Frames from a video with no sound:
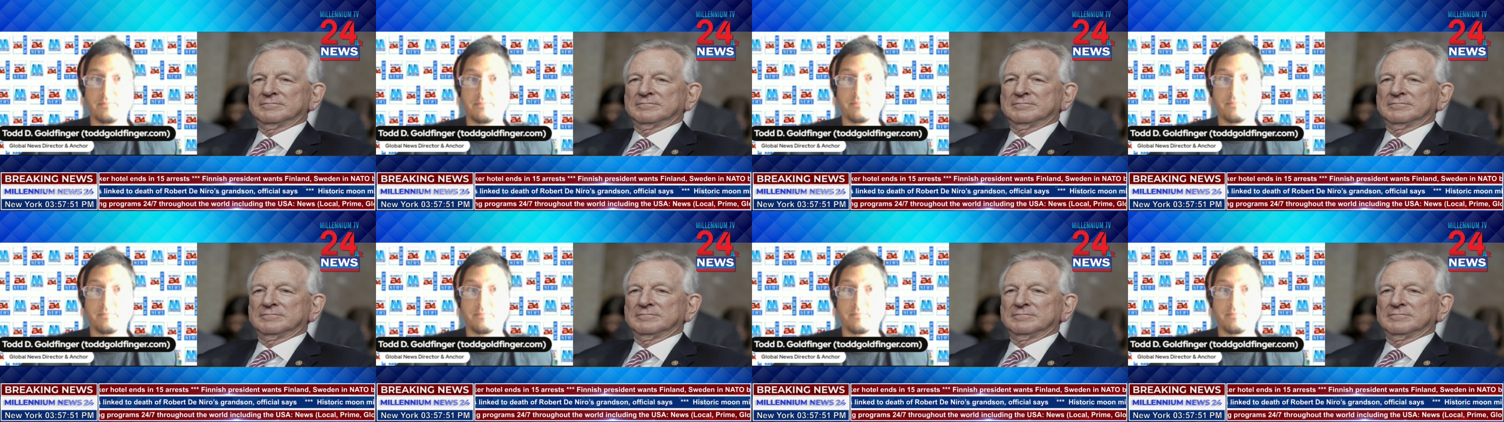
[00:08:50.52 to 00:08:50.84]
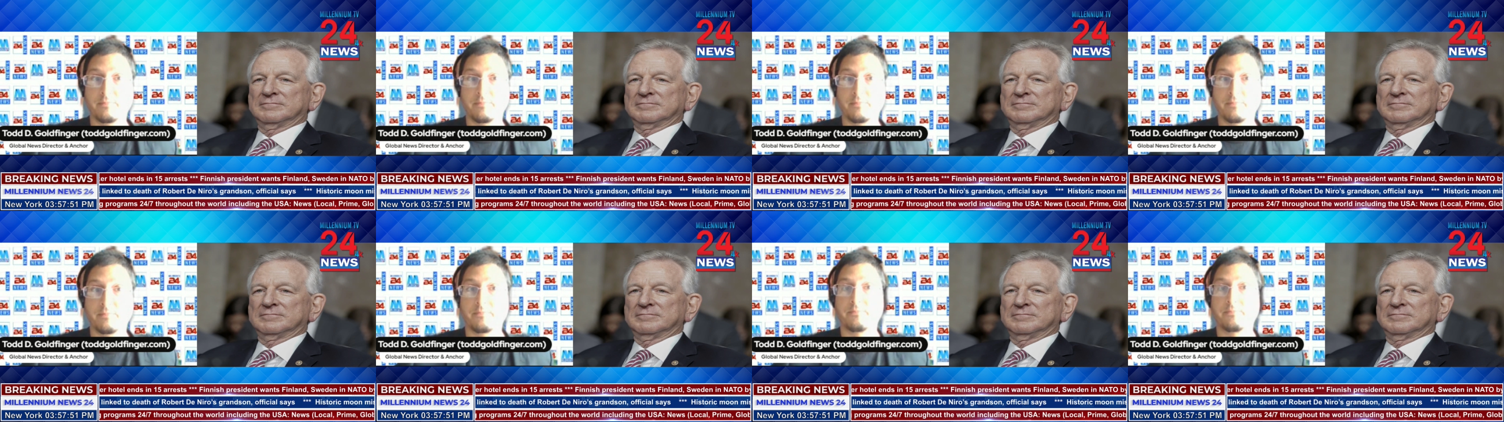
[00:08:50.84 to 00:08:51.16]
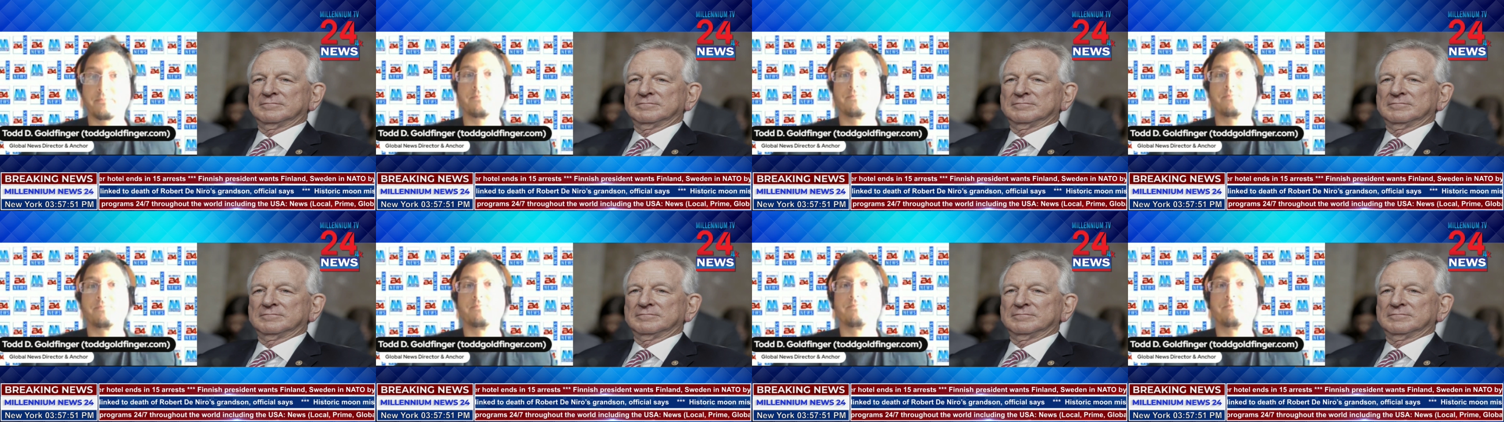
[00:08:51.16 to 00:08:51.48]

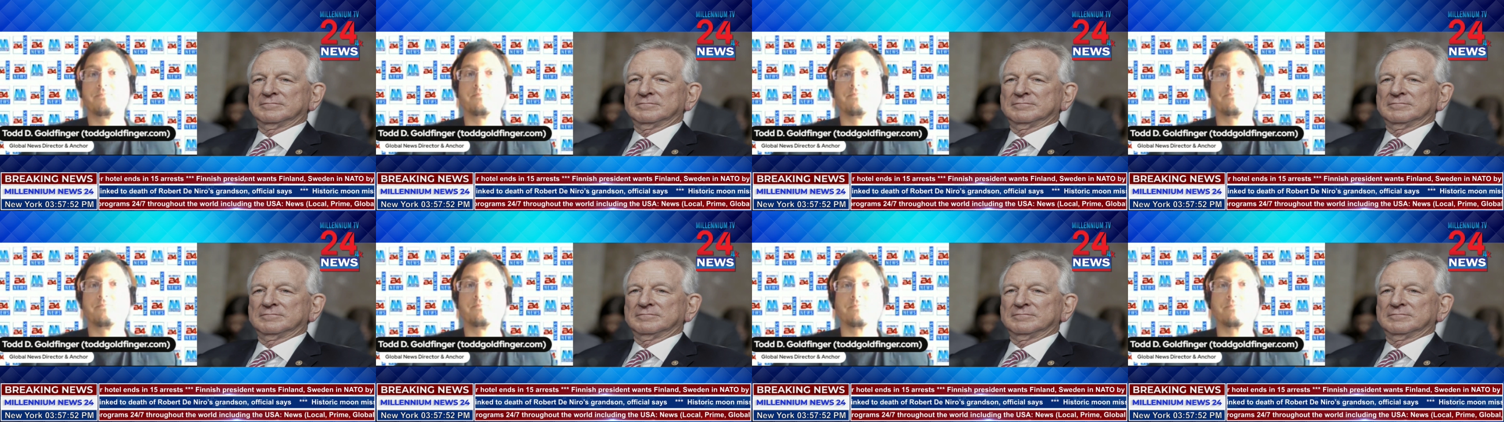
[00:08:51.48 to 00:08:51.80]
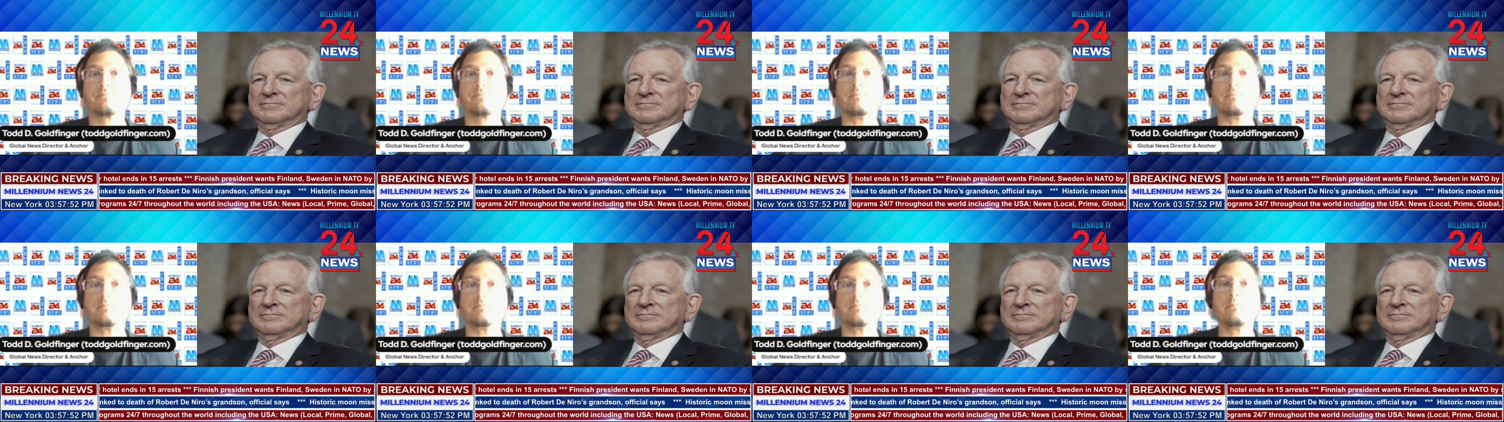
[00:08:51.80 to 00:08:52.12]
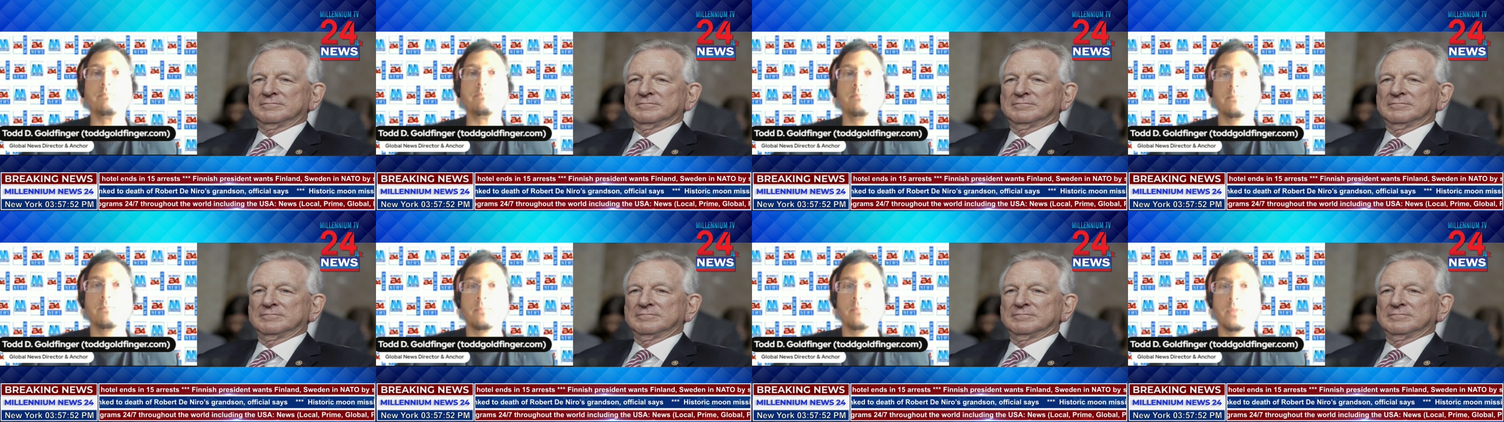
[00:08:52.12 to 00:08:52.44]

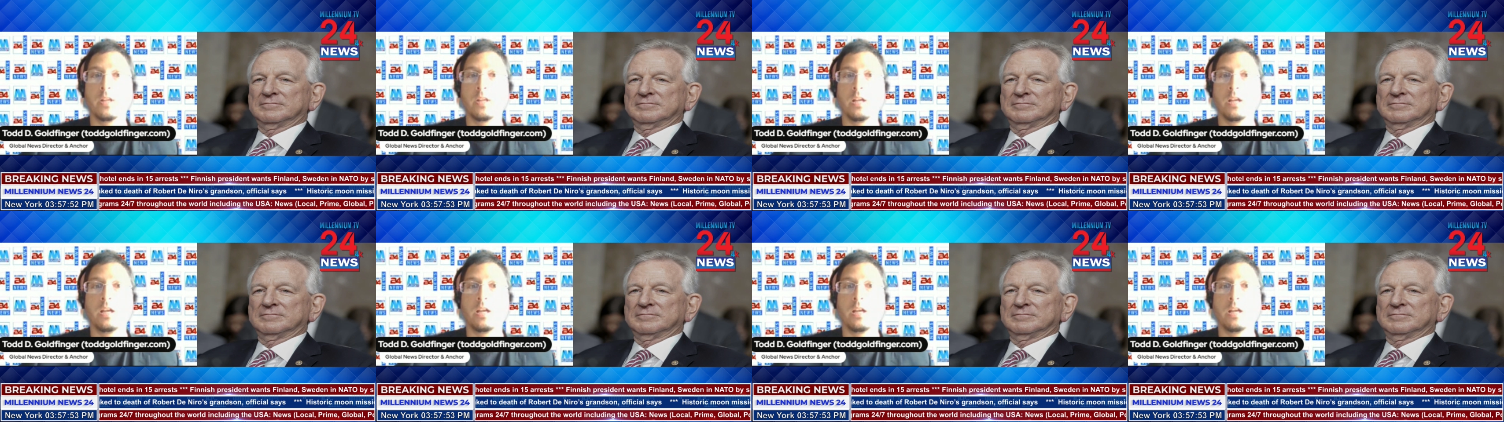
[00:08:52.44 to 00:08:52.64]
No one is speaking in this clip.